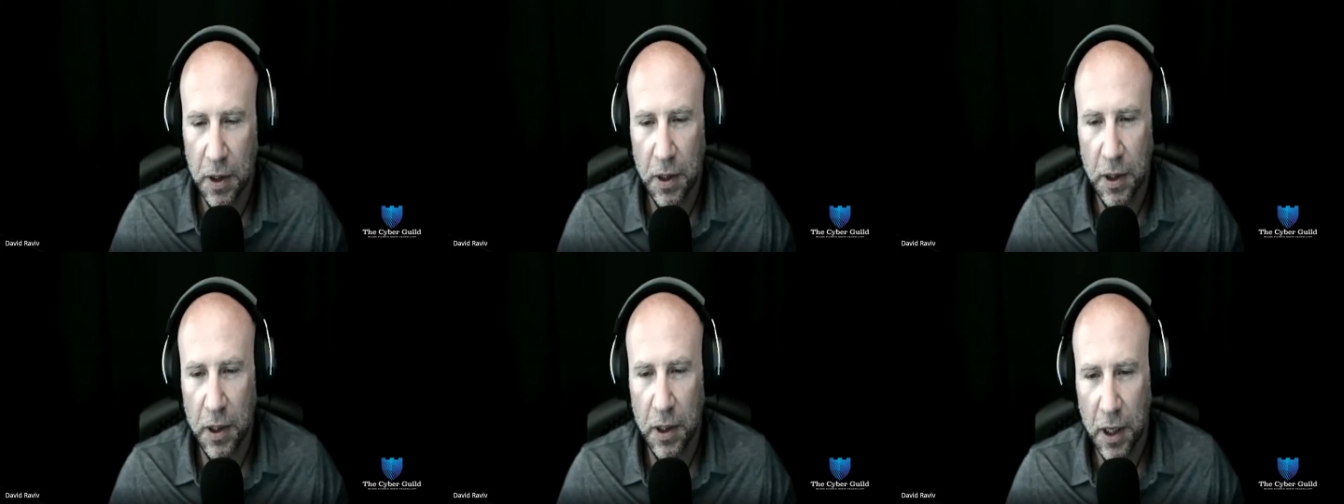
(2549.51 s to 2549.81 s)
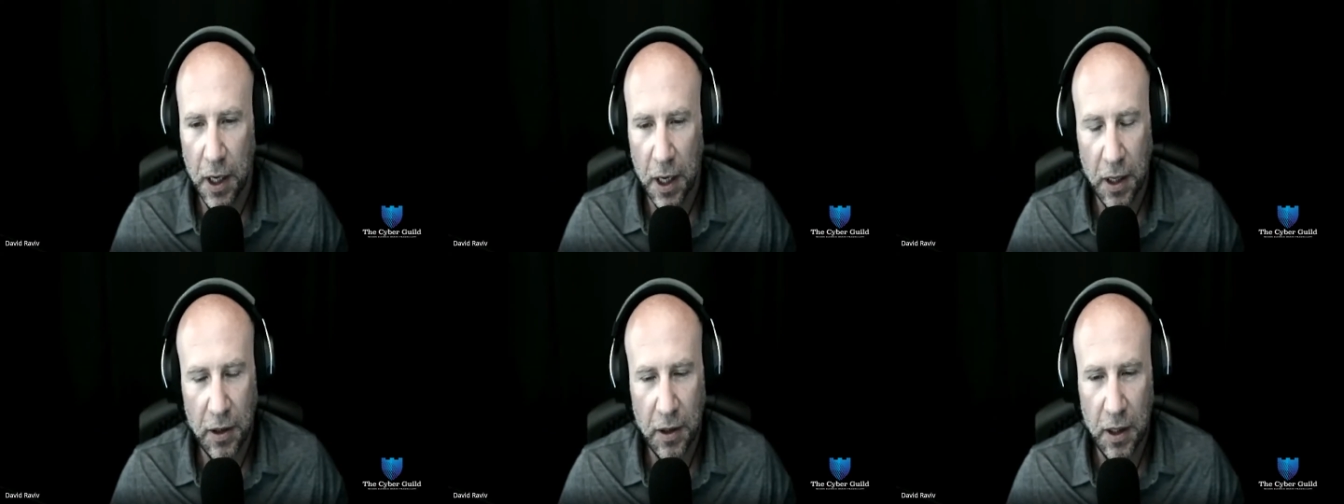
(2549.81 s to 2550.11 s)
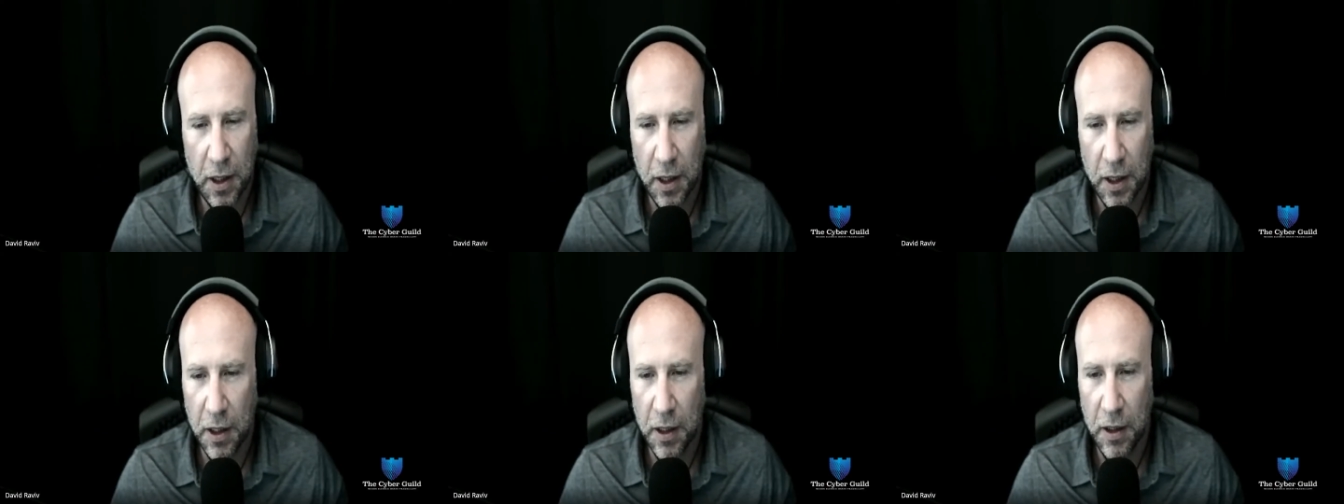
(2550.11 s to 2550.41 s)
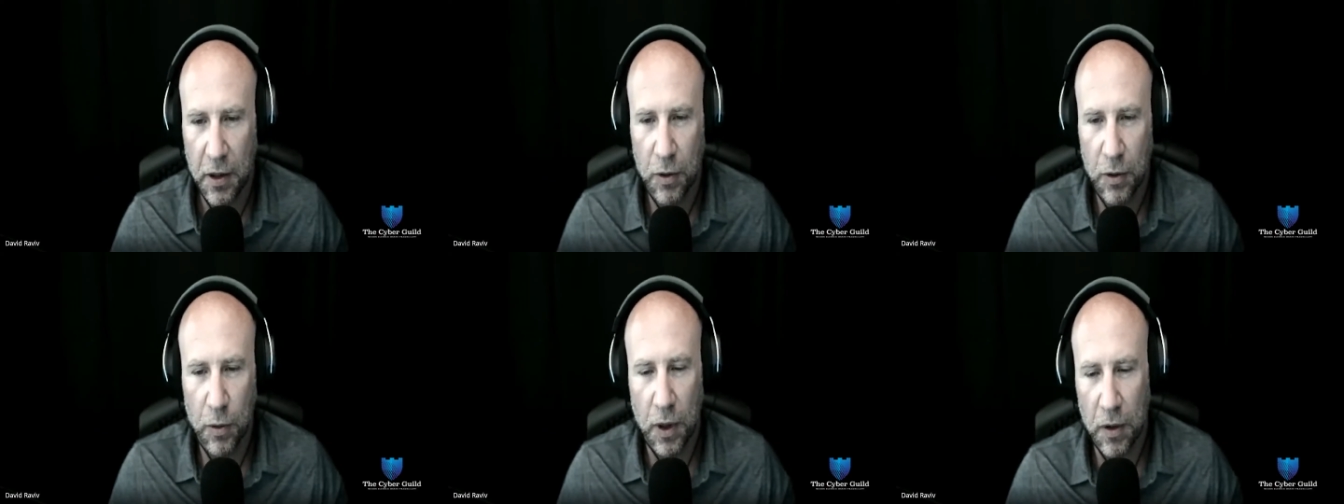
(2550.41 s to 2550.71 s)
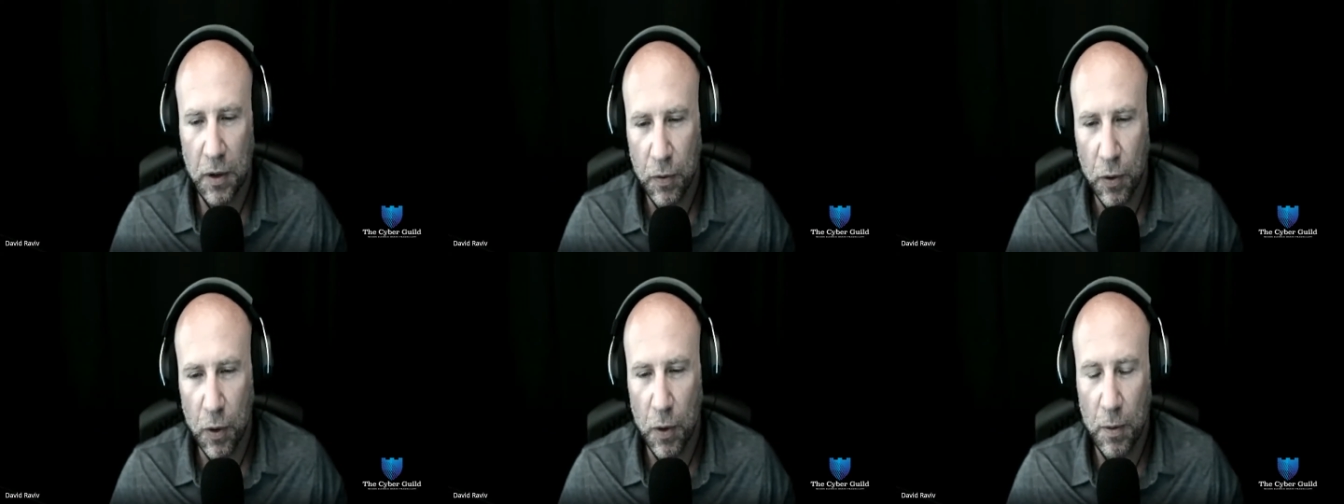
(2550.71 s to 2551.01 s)
18,
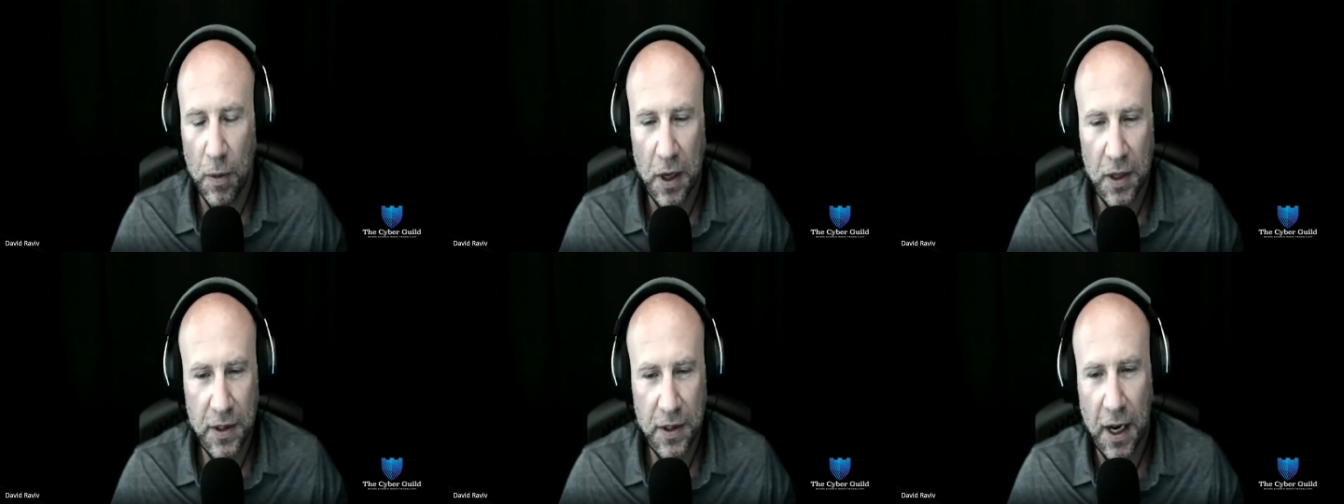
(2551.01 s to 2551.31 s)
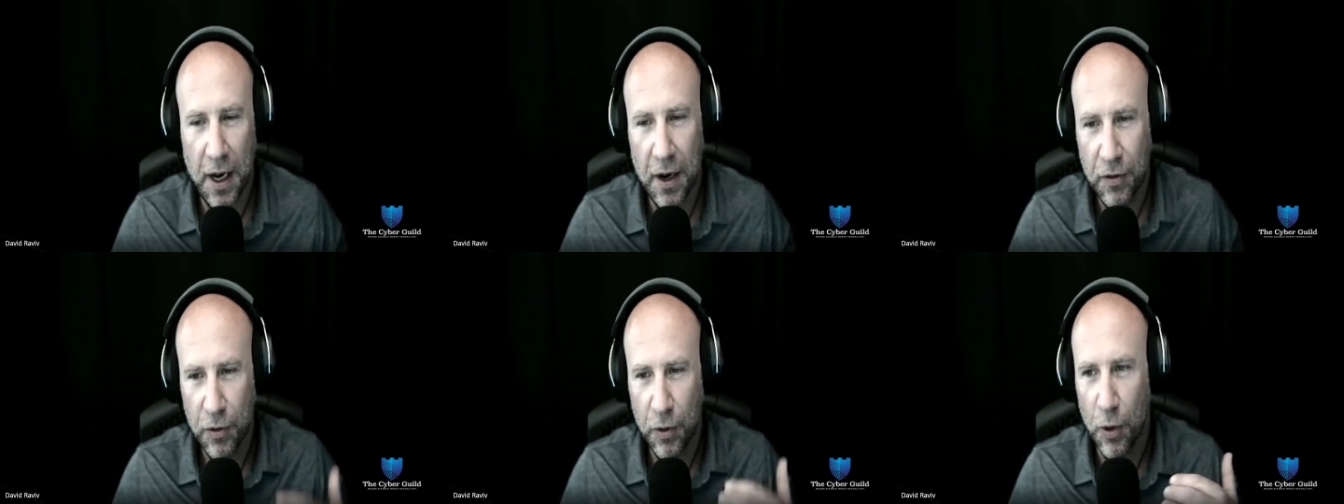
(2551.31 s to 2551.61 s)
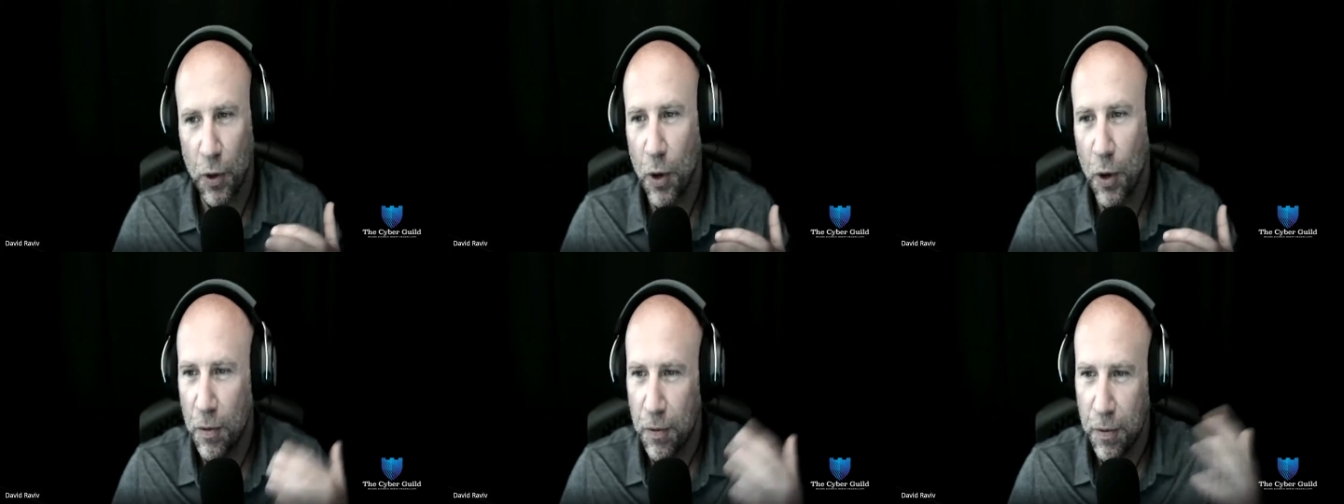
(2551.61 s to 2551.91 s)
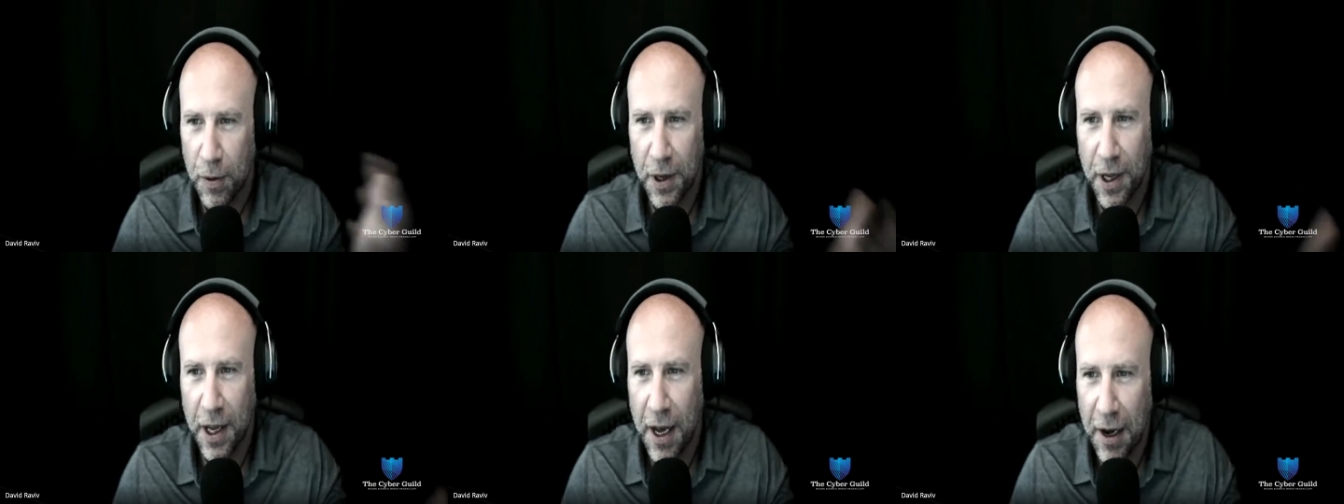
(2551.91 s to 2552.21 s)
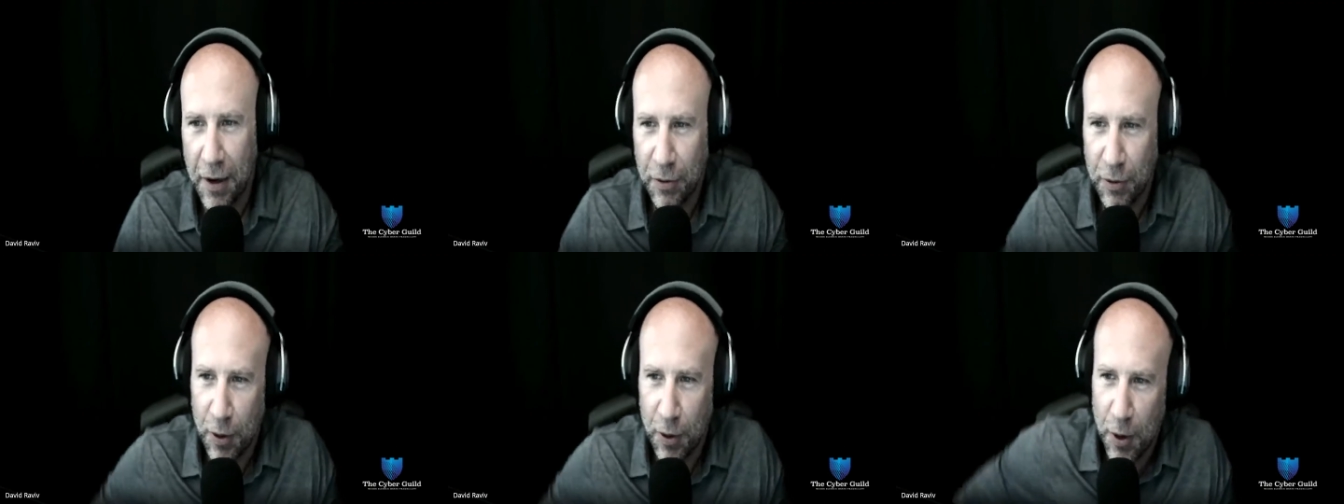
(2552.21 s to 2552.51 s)
24 months hopefully
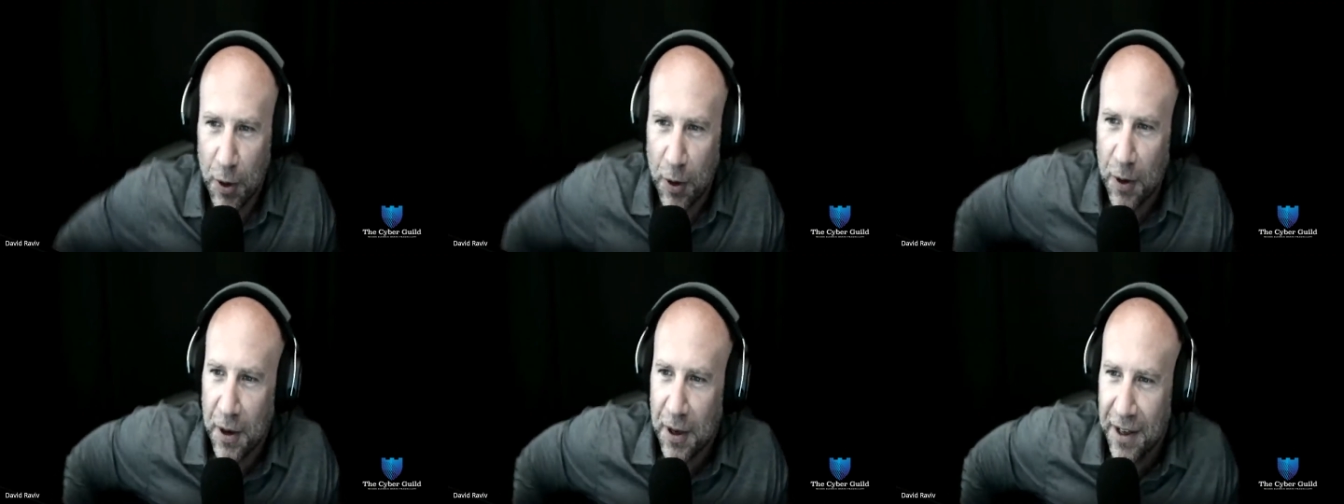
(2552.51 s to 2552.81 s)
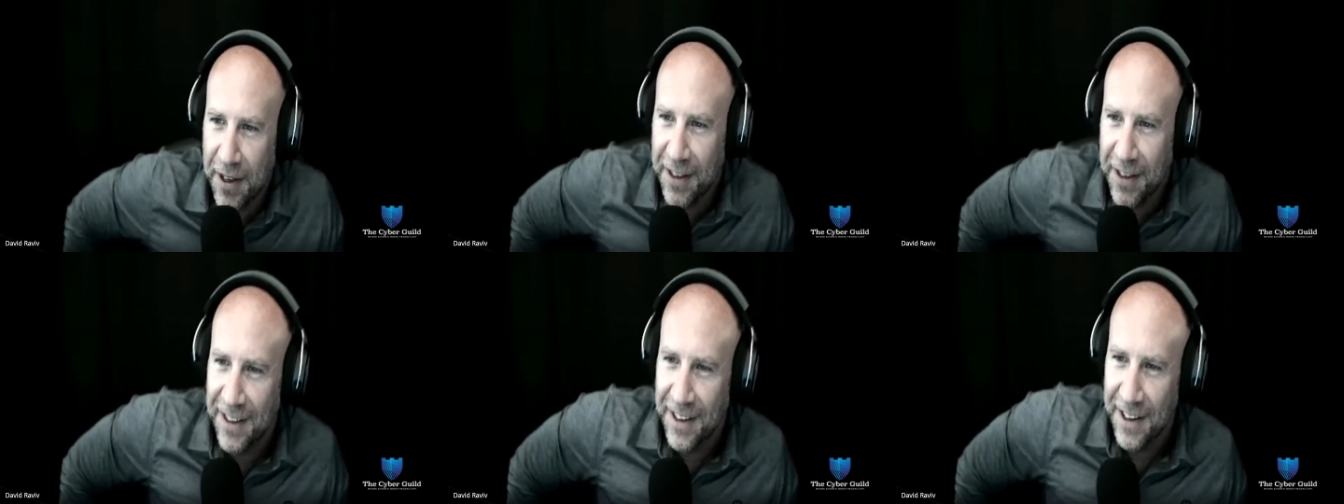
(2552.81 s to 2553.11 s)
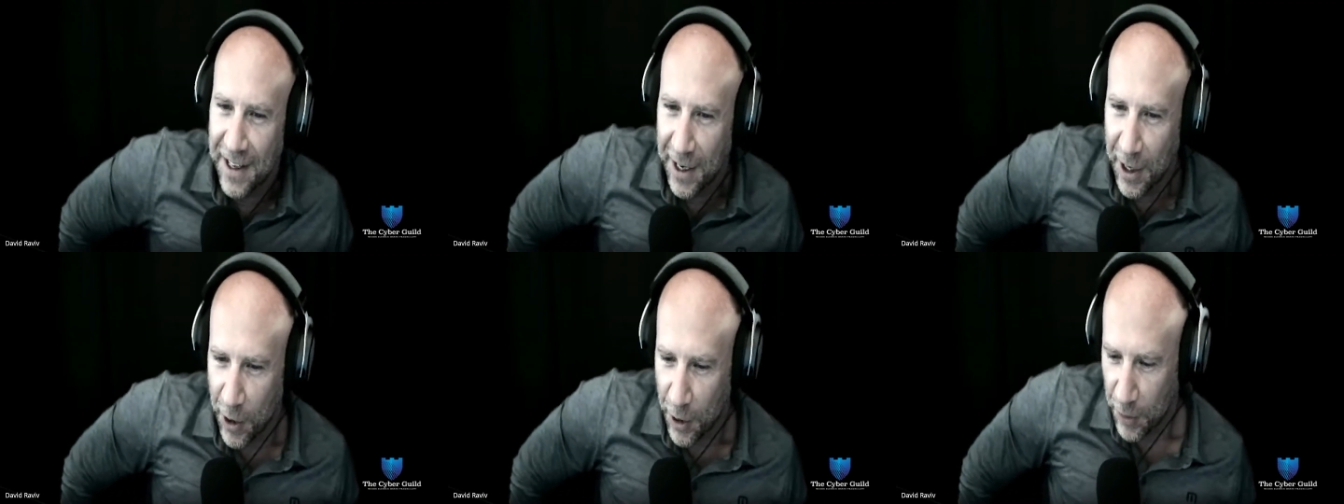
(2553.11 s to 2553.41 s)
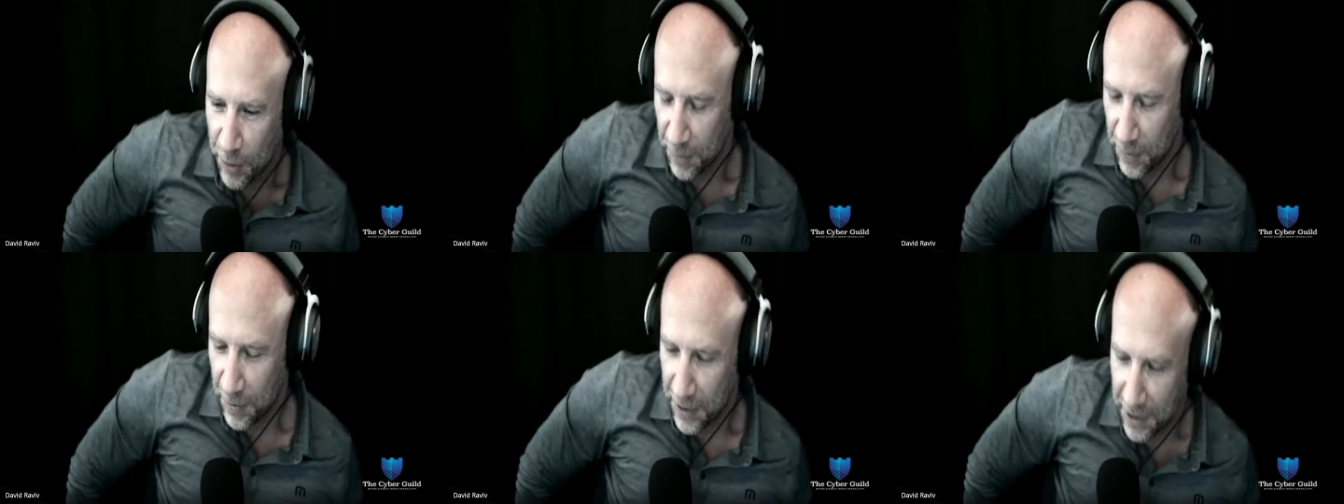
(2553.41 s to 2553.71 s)
after now